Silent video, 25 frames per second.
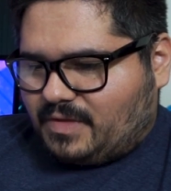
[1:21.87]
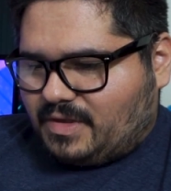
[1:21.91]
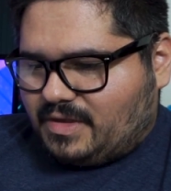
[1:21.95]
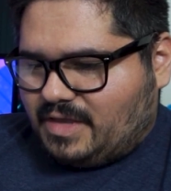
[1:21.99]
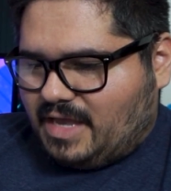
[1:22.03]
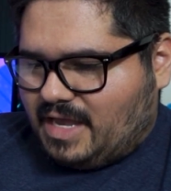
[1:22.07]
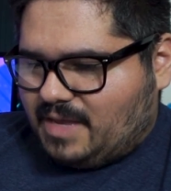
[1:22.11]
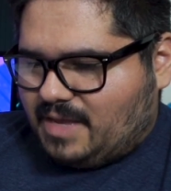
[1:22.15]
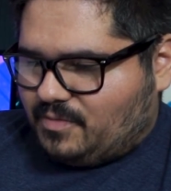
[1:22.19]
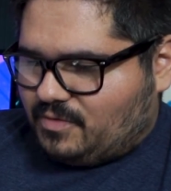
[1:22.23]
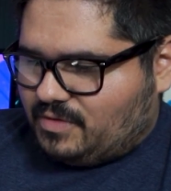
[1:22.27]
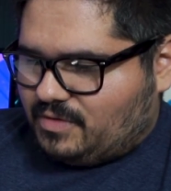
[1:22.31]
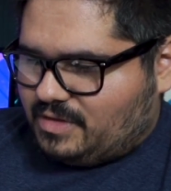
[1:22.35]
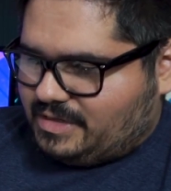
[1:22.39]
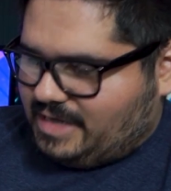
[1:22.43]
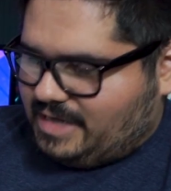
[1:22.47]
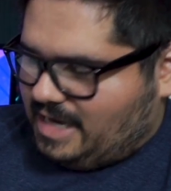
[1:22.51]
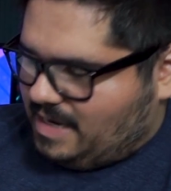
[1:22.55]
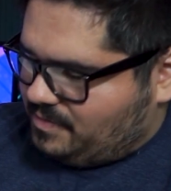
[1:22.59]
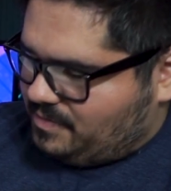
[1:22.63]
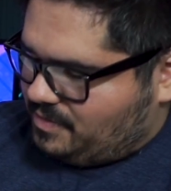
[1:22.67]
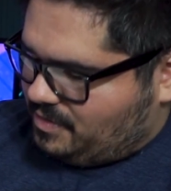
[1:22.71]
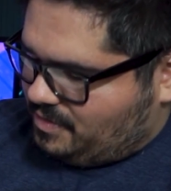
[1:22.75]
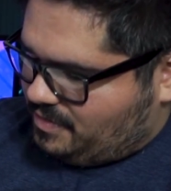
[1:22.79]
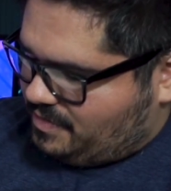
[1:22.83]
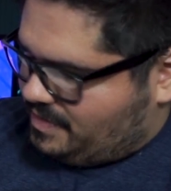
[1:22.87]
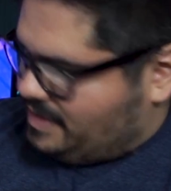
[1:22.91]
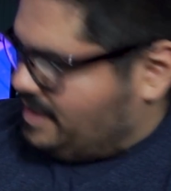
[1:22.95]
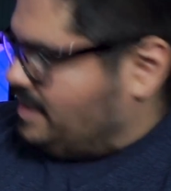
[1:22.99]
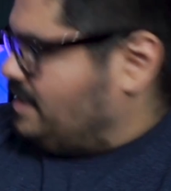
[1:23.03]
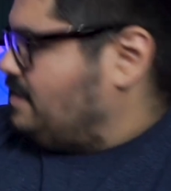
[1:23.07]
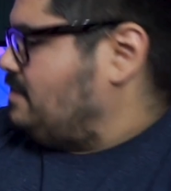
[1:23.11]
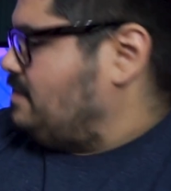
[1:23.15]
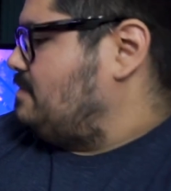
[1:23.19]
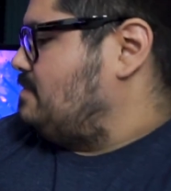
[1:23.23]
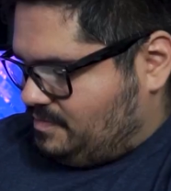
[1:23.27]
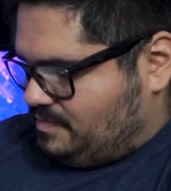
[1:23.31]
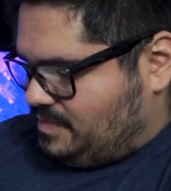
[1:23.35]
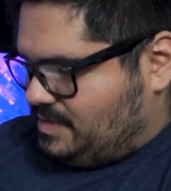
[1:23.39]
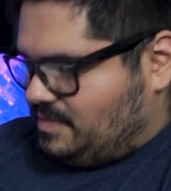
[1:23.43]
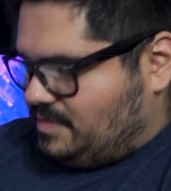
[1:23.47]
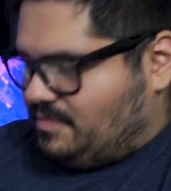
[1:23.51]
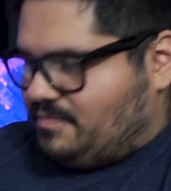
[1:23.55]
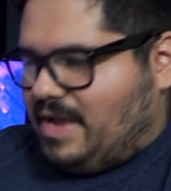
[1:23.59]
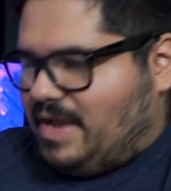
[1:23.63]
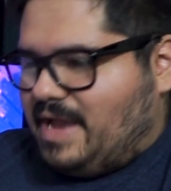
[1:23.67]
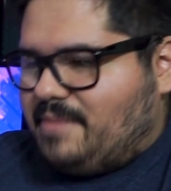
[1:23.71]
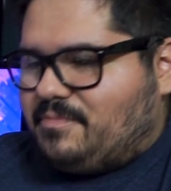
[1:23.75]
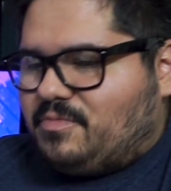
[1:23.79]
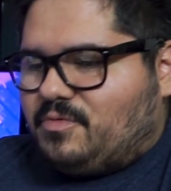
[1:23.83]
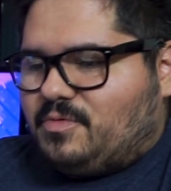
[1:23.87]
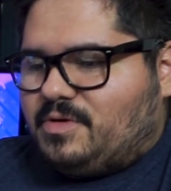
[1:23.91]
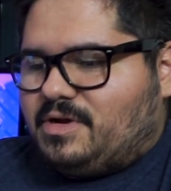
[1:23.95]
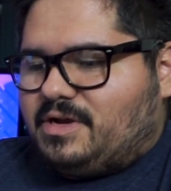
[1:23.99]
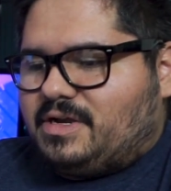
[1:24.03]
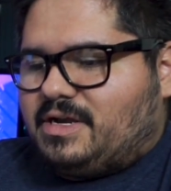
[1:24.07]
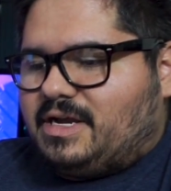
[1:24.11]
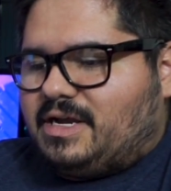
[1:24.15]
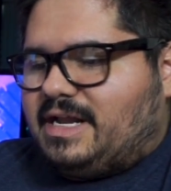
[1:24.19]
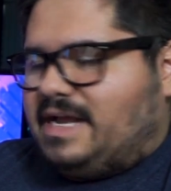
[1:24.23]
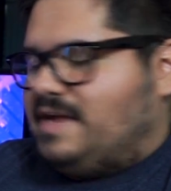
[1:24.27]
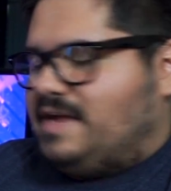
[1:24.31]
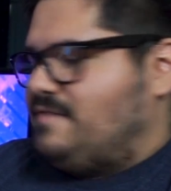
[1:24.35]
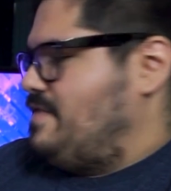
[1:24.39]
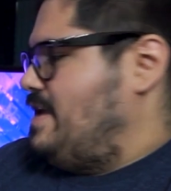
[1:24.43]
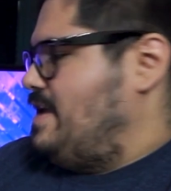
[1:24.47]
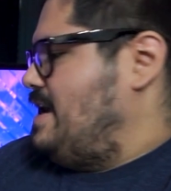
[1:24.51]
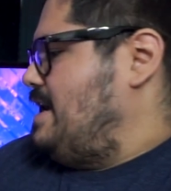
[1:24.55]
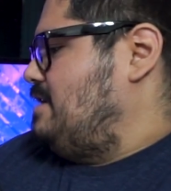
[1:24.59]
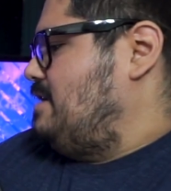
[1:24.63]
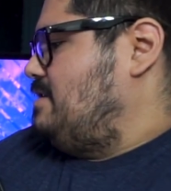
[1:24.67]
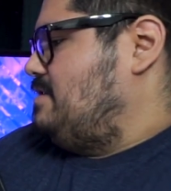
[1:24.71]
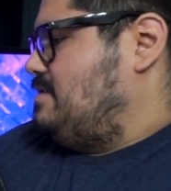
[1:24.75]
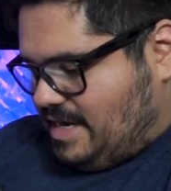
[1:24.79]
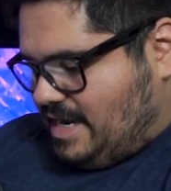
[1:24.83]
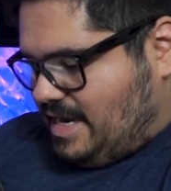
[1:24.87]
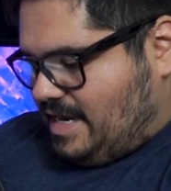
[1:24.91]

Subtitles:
cable adapter thing. Some paperwork, gotta have that.